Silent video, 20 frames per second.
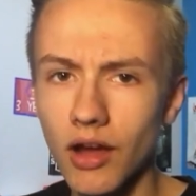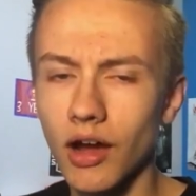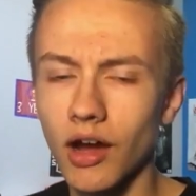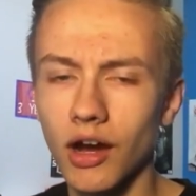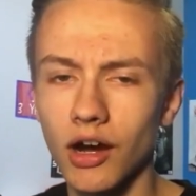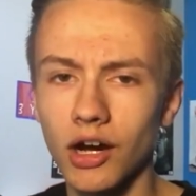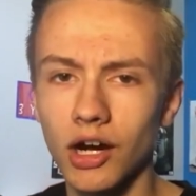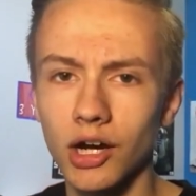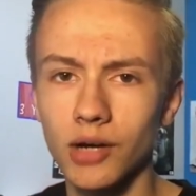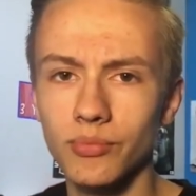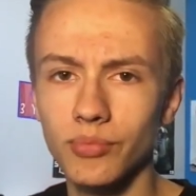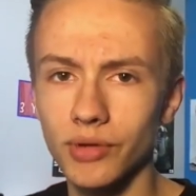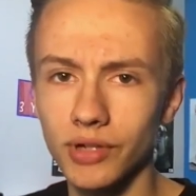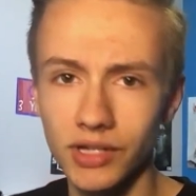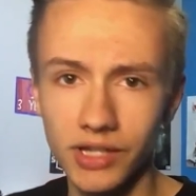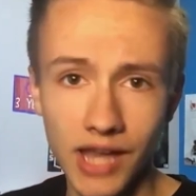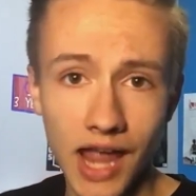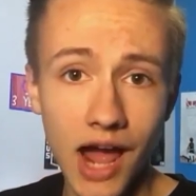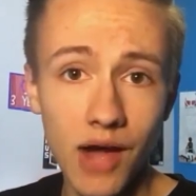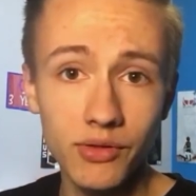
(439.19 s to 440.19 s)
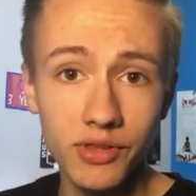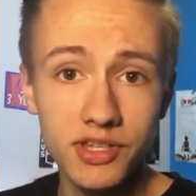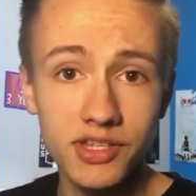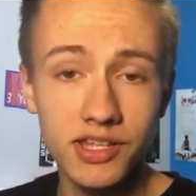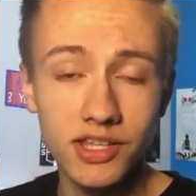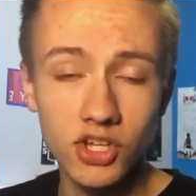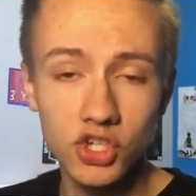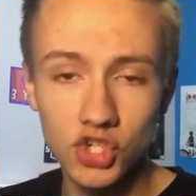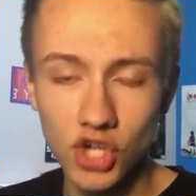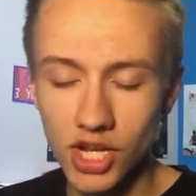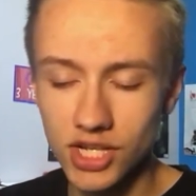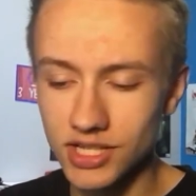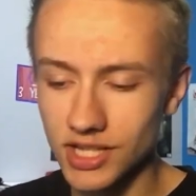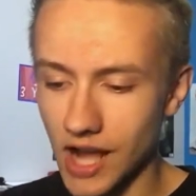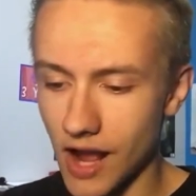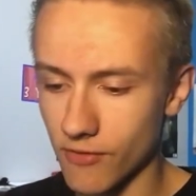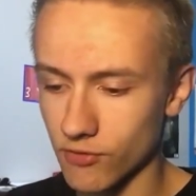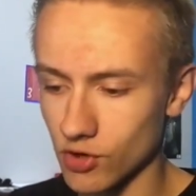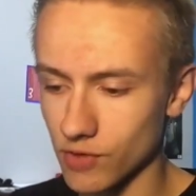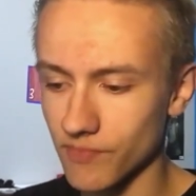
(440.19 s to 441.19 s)
But now this thing is chasing
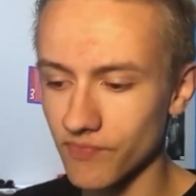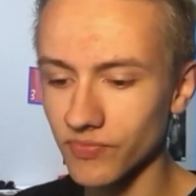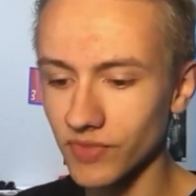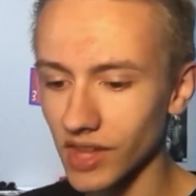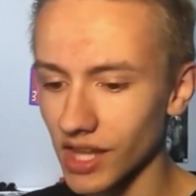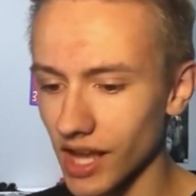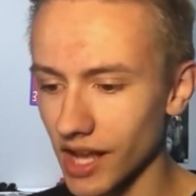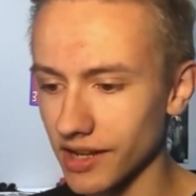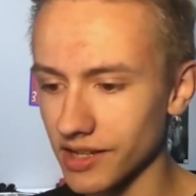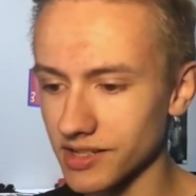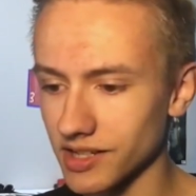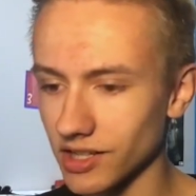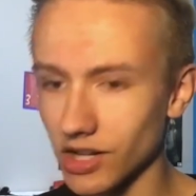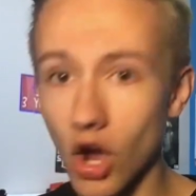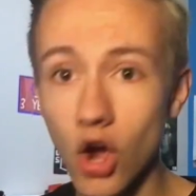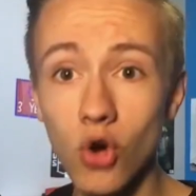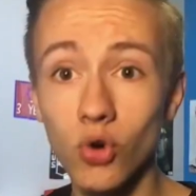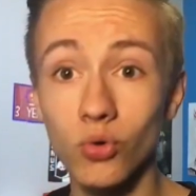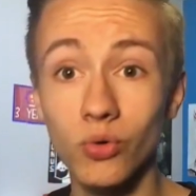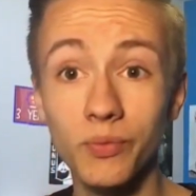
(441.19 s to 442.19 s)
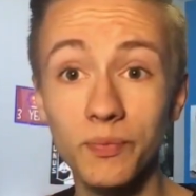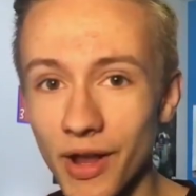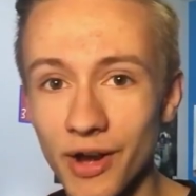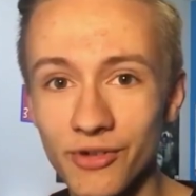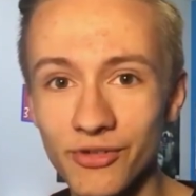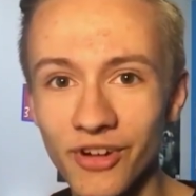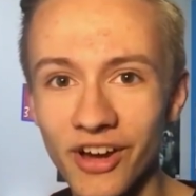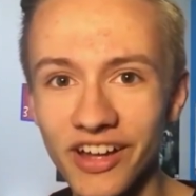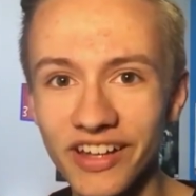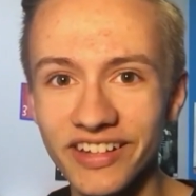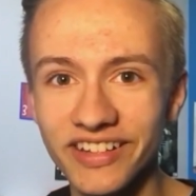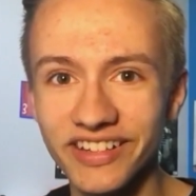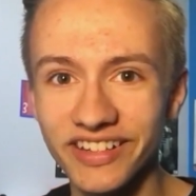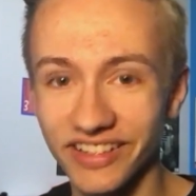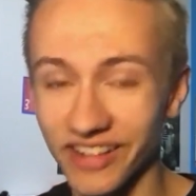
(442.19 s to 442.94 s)
after him, and he's like, "Oh, better run!